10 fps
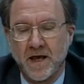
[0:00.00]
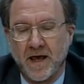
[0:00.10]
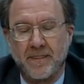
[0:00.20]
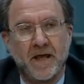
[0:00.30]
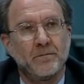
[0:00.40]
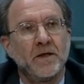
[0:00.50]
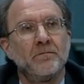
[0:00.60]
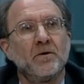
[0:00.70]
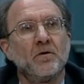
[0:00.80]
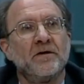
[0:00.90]
and that
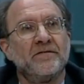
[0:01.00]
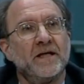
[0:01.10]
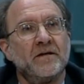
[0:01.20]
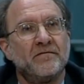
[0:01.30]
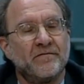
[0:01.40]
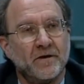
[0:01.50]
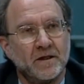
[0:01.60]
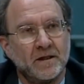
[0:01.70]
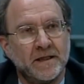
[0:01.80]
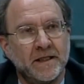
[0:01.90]
people who have
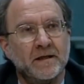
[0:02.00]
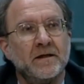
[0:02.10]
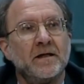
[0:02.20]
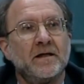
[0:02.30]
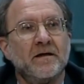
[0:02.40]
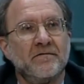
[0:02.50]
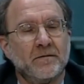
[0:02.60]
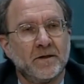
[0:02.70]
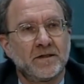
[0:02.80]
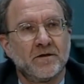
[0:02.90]
inadvertently given
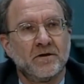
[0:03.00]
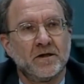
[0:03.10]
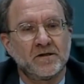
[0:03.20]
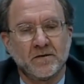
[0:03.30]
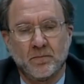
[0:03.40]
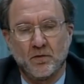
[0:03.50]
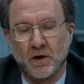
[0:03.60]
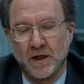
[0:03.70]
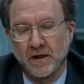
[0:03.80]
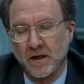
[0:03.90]
material
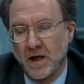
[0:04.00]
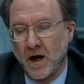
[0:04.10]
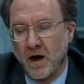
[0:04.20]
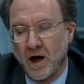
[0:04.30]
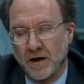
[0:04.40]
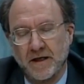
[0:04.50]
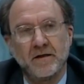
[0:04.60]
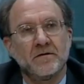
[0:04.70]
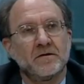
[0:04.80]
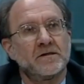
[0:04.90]
support are
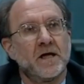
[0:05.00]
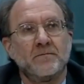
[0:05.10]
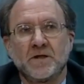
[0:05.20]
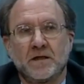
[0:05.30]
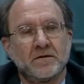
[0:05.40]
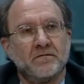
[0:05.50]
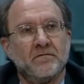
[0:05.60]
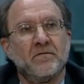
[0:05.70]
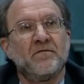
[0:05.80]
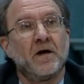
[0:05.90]
either subject to
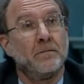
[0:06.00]
very